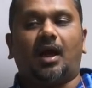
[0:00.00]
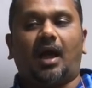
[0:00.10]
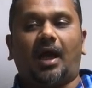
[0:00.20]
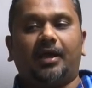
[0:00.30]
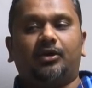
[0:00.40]

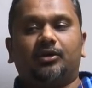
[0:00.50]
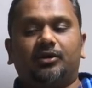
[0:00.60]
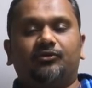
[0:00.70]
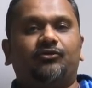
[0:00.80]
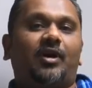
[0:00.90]
I
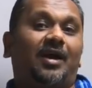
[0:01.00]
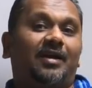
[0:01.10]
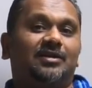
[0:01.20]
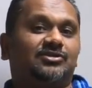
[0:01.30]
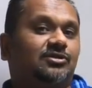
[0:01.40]
couldn't
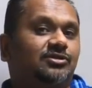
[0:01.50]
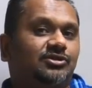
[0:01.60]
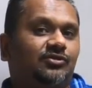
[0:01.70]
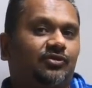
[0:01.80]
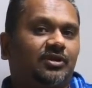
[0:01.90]
find a
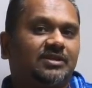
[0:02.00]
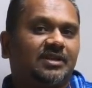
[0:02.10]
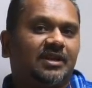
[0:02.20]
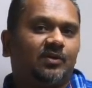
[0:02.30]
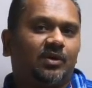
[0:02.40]
solution for this
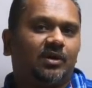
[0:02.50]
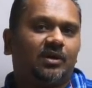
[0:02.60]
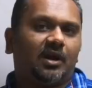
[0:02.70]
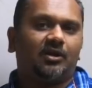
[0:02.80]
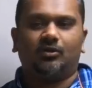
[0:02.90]

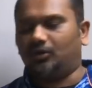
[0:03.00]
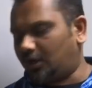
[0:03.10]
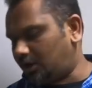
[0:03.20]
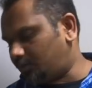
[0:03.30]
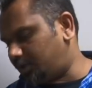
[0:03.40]
anywhere. I know a
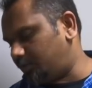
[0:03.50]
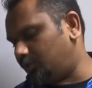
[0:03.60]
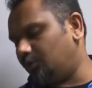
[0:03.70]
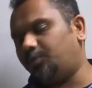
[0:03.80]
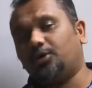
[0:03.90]
lot of
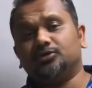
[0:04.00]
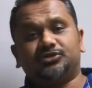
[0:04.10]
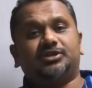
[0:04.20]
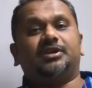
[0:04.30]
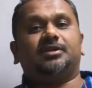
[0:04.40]
people
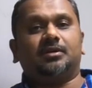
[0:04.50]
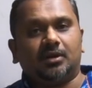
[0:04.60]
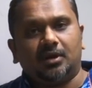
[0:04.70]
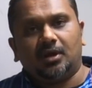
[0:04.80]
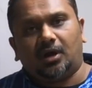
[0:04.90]
post it
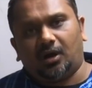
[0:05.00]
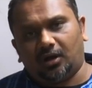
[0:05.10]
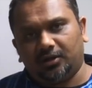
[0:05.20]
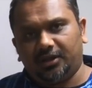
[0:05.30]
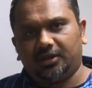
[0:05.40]

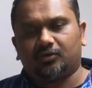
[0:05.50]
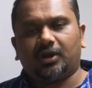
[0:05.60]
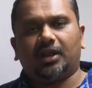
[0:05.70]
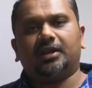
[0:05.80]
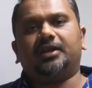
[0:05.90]
on the
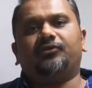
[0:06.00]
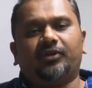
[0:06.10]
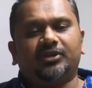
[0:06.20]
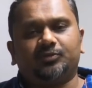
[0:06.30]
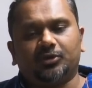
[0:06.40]
Creality
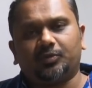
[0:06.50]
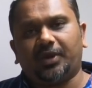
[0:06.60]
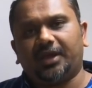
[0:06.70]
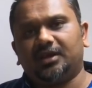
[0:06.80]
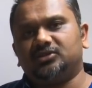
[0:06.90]
Facebook
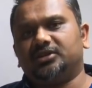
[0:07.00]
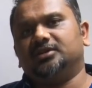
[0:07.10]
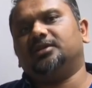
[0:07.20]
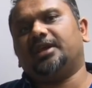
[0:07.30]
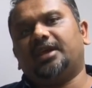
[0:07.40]
page
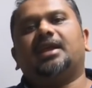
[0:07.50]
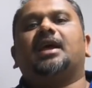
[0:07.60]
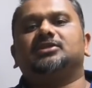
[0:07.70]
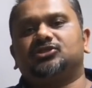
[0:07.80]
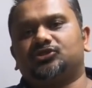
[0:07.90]
and they get
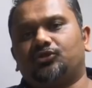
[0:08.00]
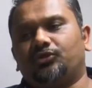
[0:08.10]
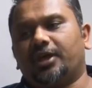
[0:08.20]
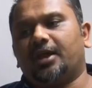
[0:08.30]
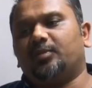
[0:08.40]
answers through
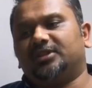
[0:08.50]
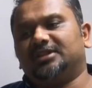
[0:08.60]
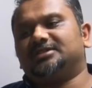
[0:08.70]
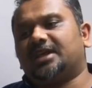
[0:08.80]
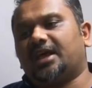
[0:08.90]
that, but
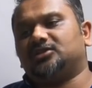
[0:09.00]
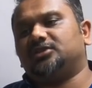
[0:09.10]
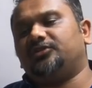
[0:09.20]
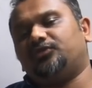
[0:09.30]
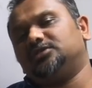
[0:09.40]
this
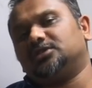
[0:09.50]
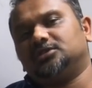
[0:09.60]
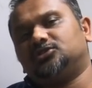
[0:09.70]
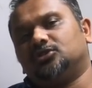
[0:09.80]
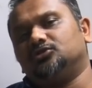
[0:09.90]
actually
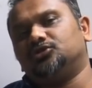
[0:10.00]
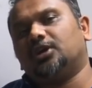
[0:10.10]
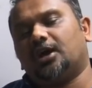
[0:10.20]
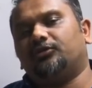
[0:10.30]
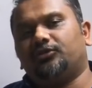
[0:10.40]
physically shows you
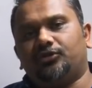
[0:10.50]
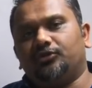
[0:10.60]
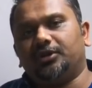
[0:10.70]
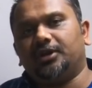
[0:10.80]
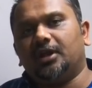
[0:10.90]
how to
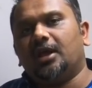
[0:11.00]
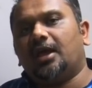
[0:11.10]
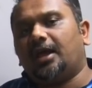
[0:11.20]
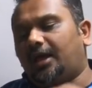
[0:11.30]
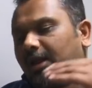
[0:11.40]
do it.
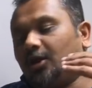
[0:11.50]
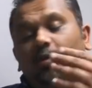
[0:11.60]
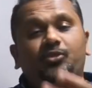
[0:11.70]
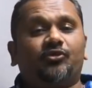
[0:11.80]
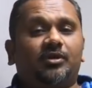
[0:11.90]
And I
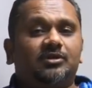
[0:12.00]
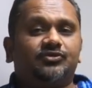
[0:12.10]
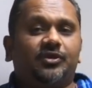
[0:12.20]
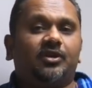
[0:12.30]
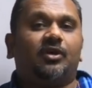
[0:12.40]
hope you found this
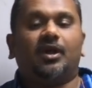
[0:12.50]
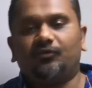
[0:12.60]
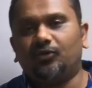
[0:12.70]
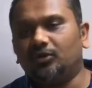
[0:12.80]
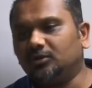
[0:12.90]
video
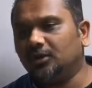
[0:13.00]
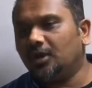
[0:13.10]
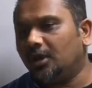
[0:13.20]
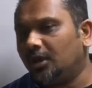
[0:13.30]
helpful.